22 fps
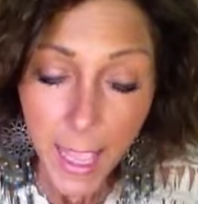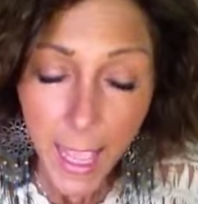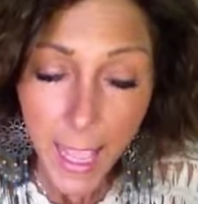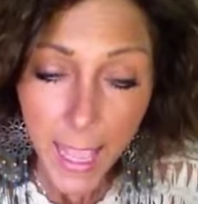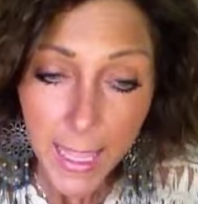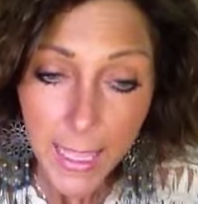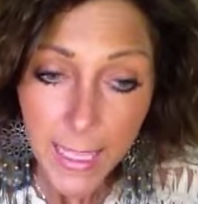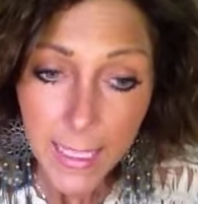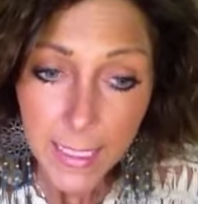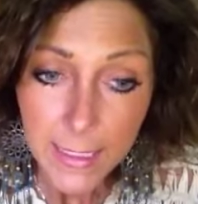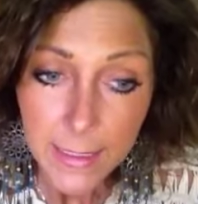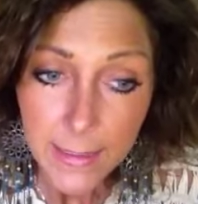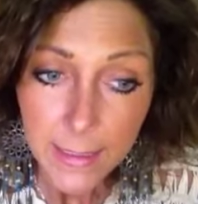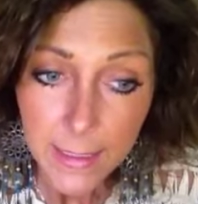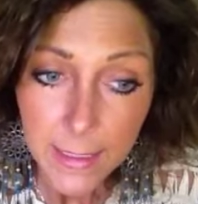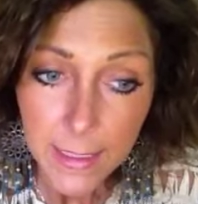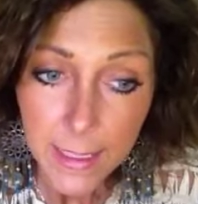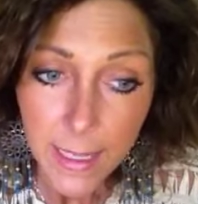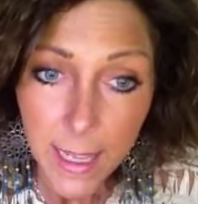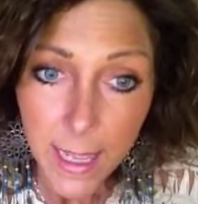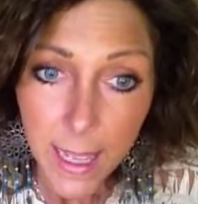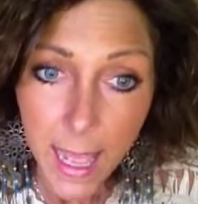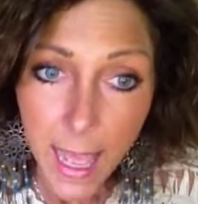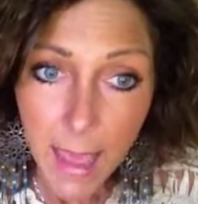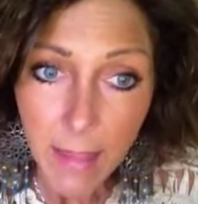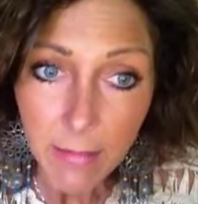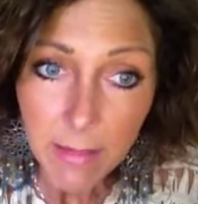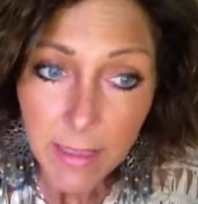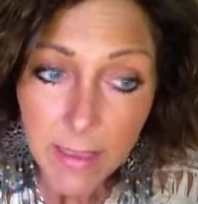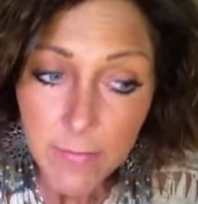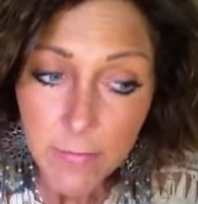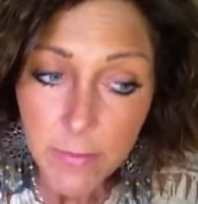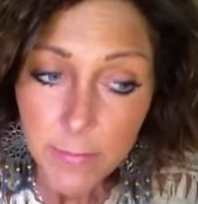and
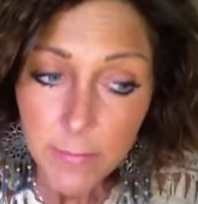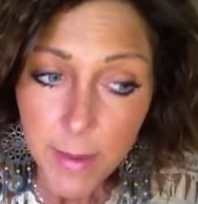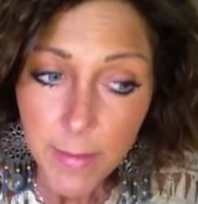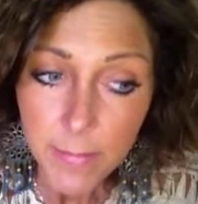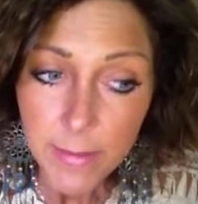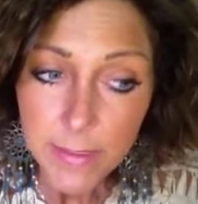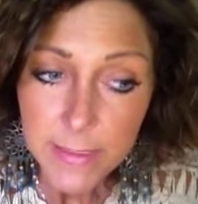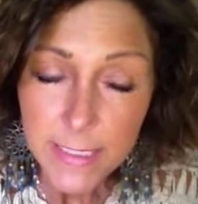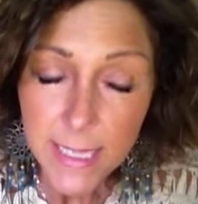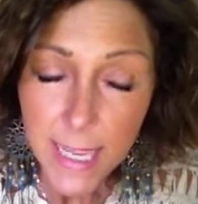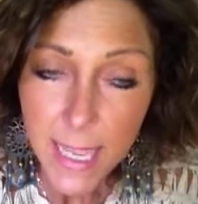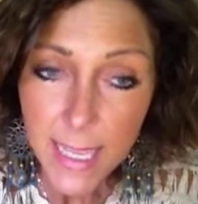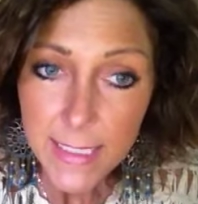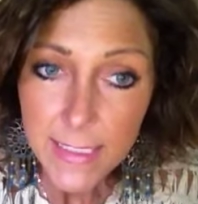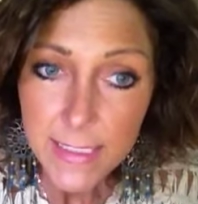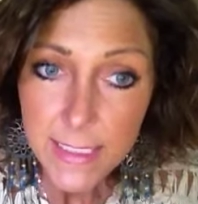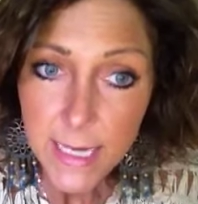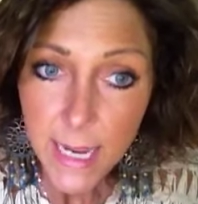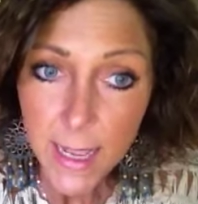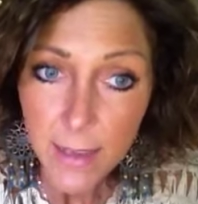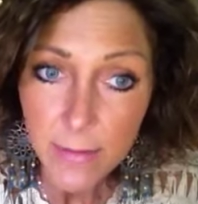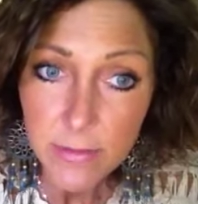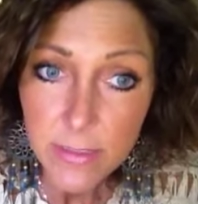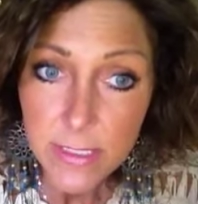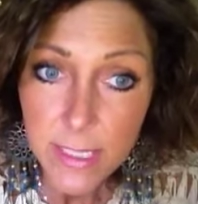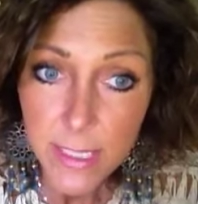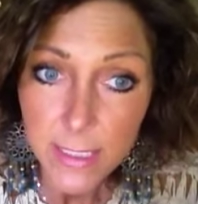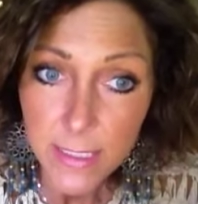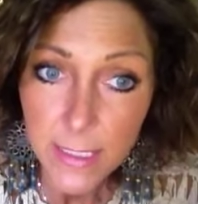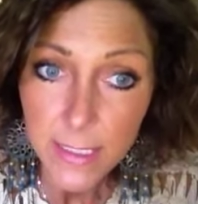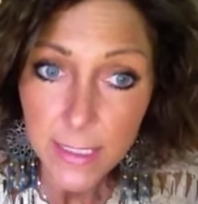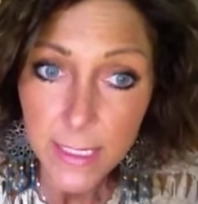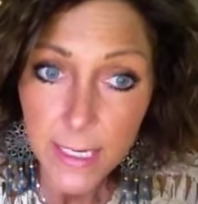I'll even maybe taste. I'll say,
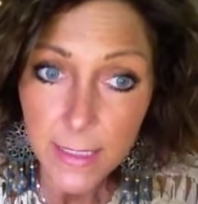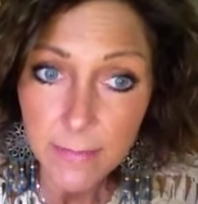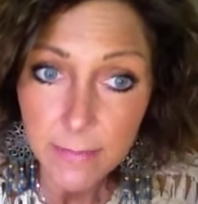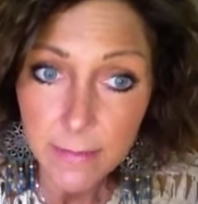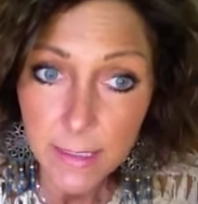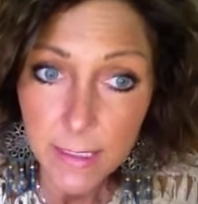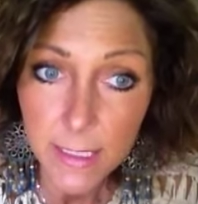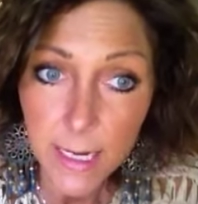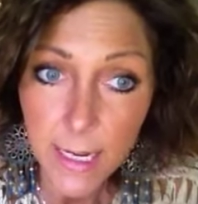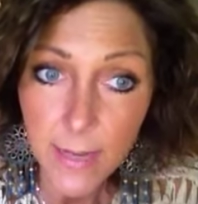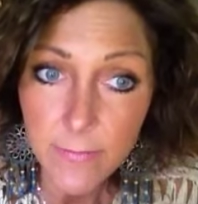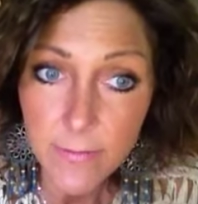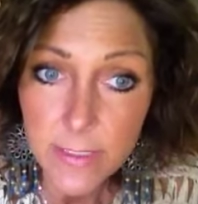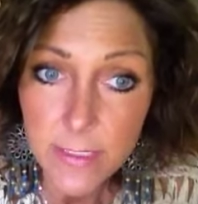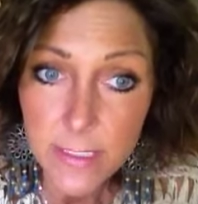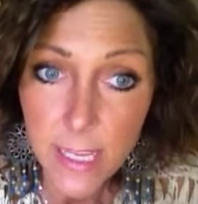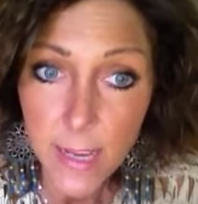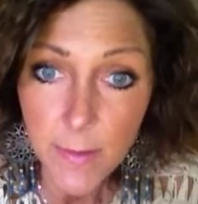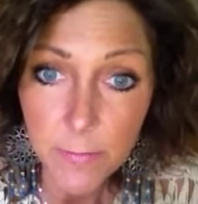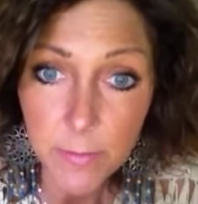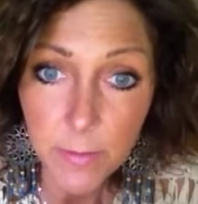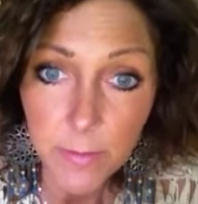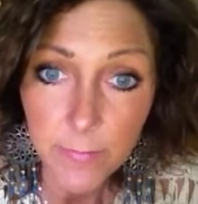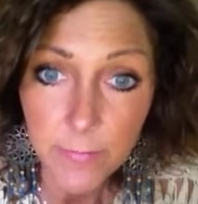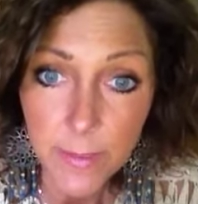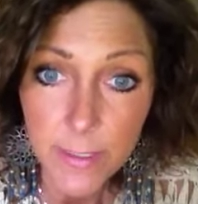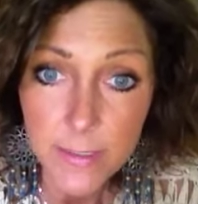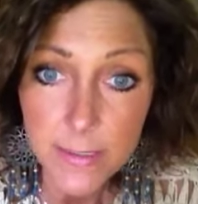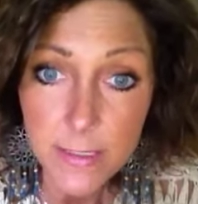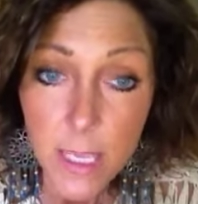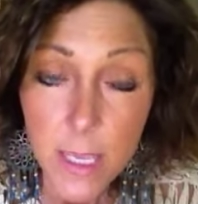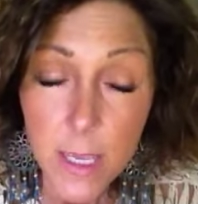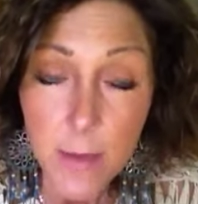can I have a sample of
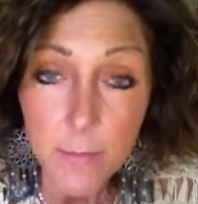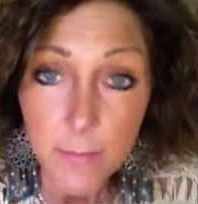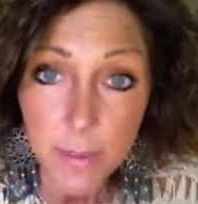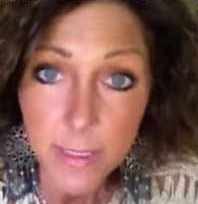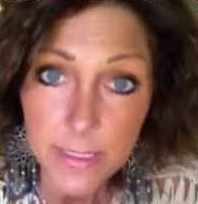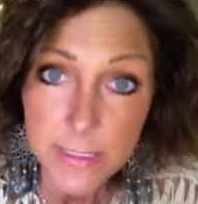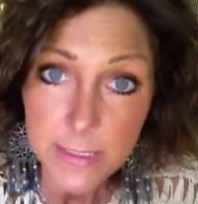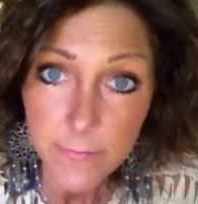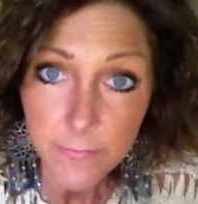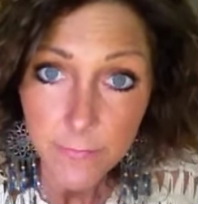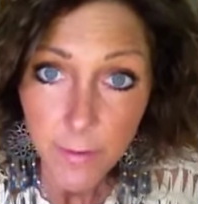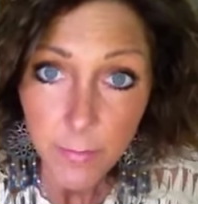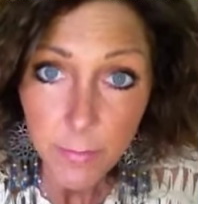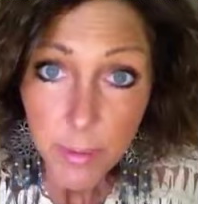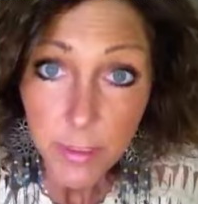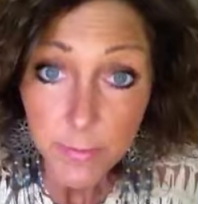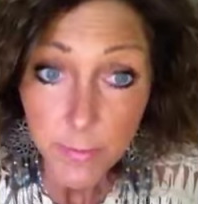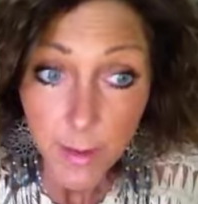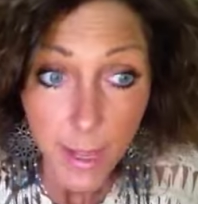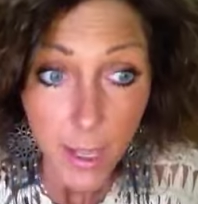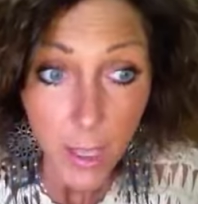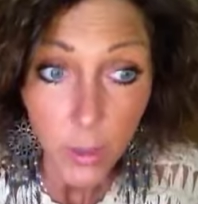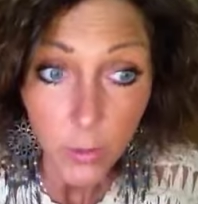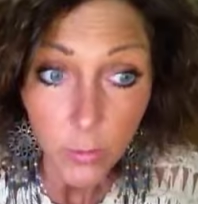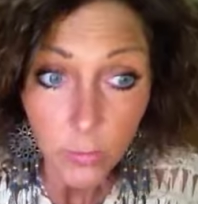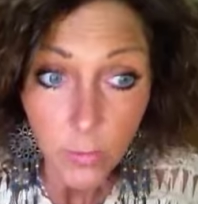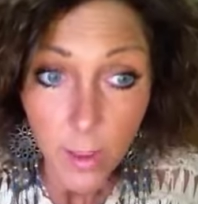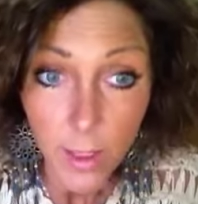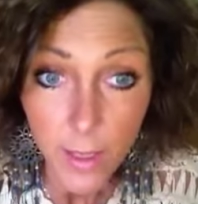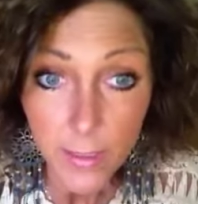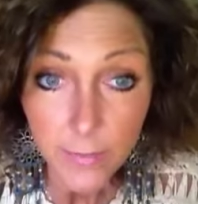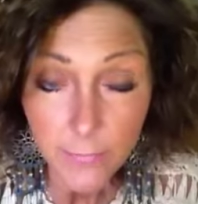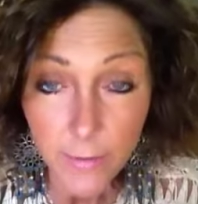this? Because if I'm going to buy a whole
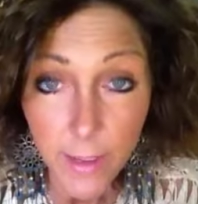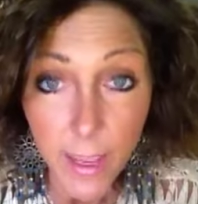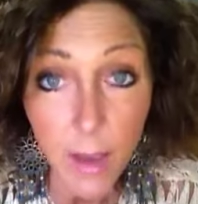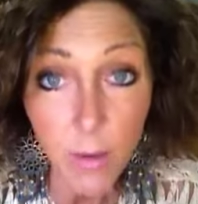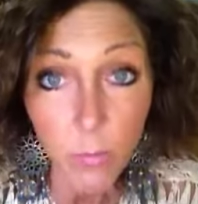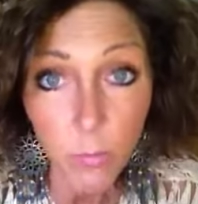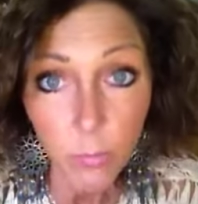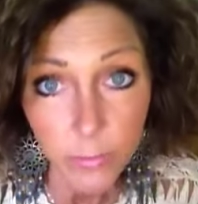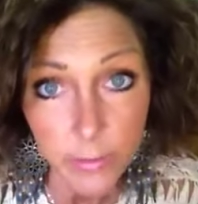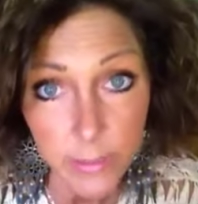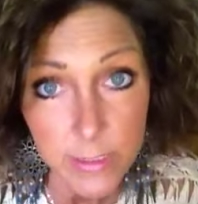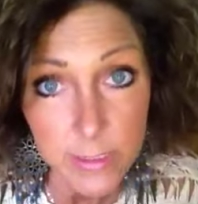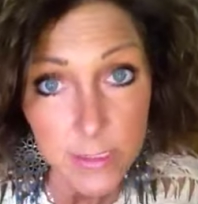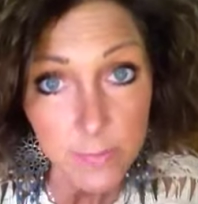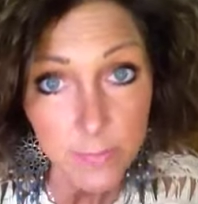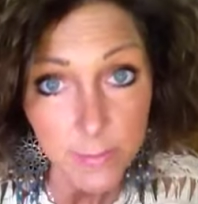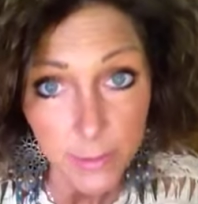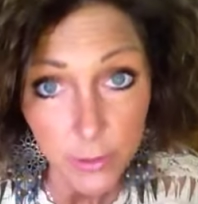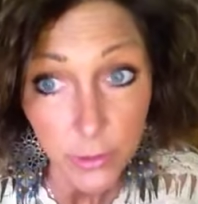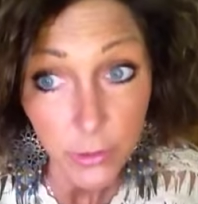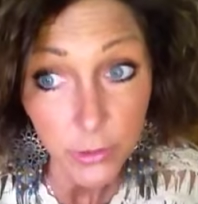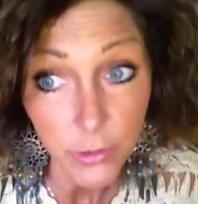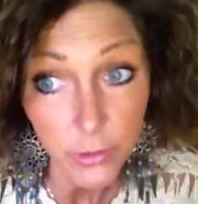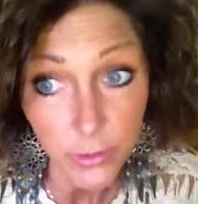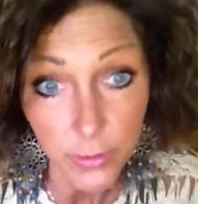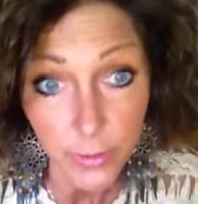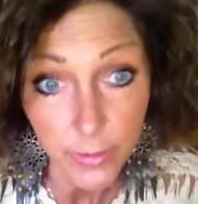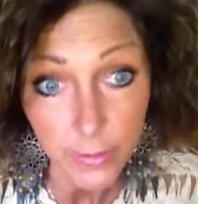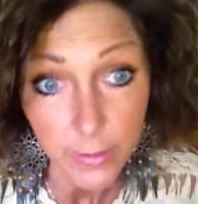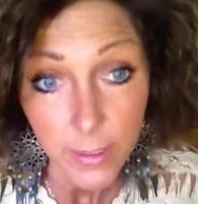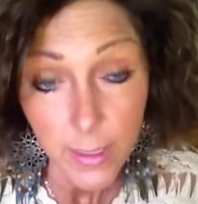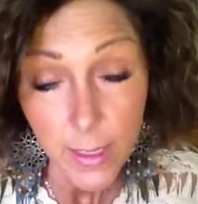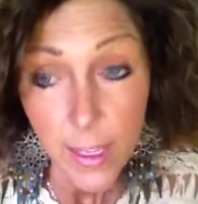lot of it, I want it to be
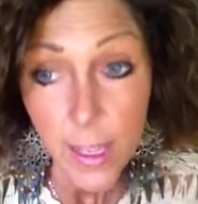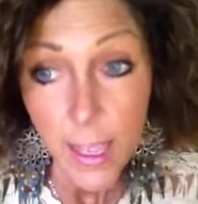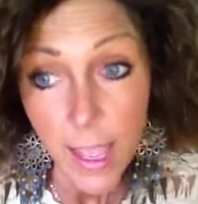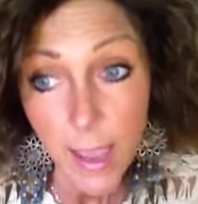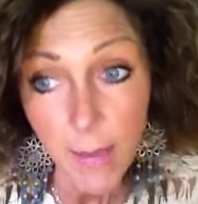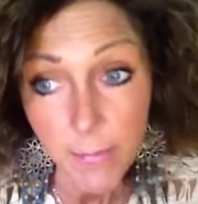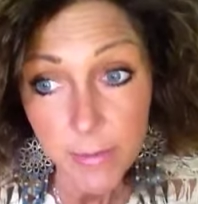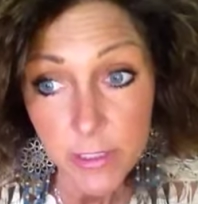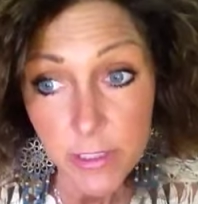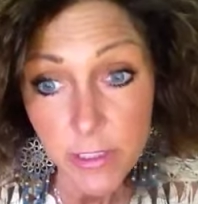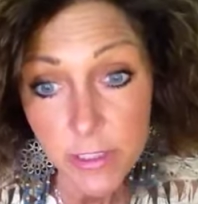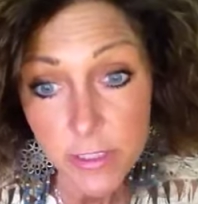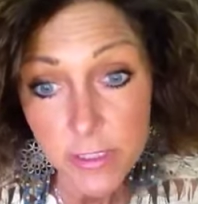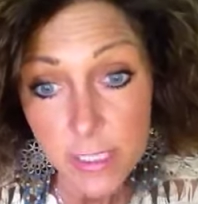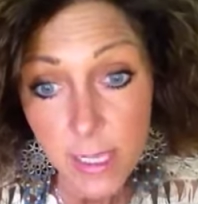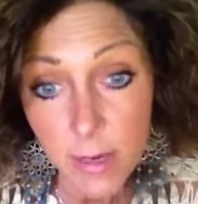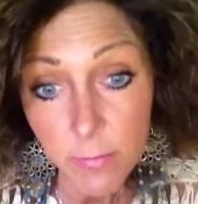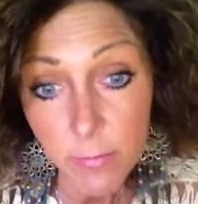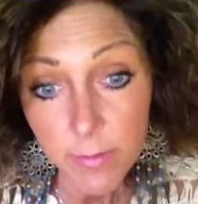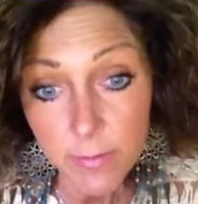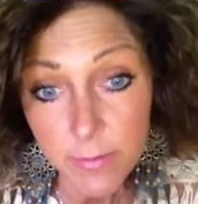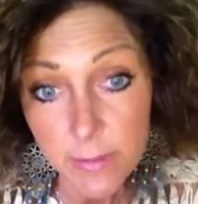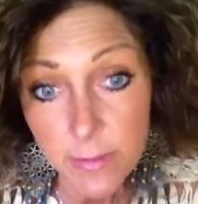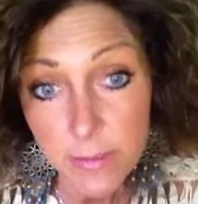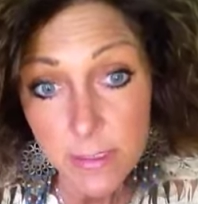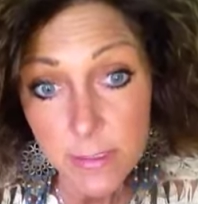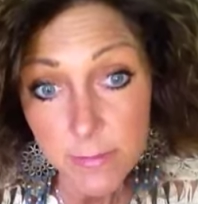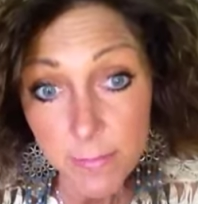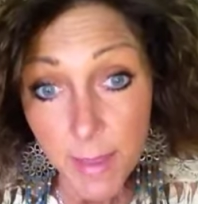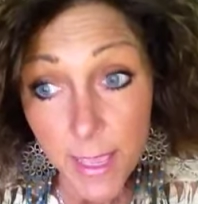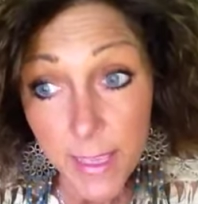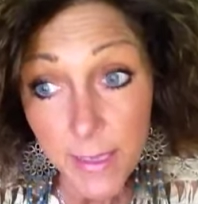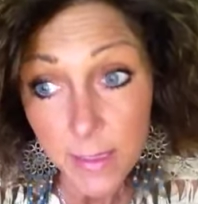good. I mean, just like with the
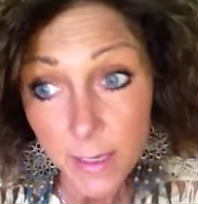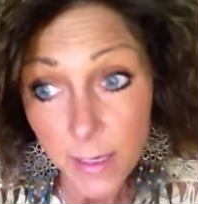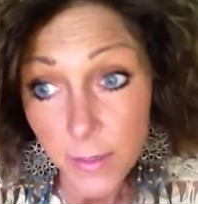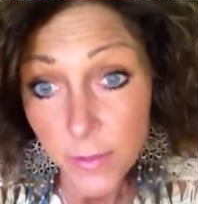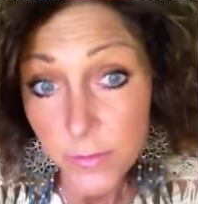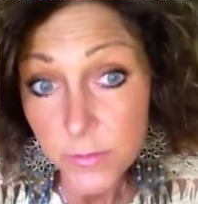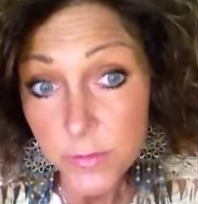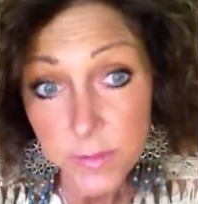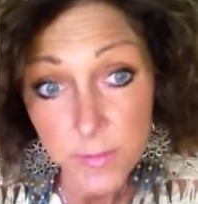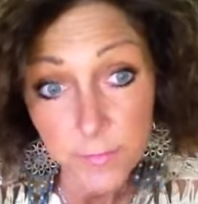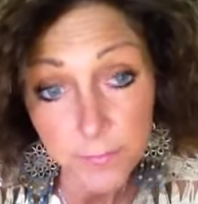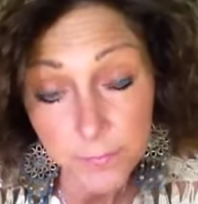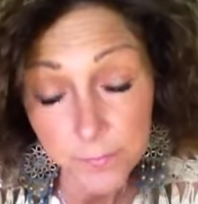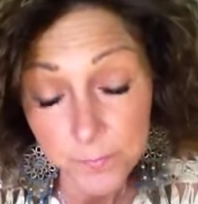tomatoes,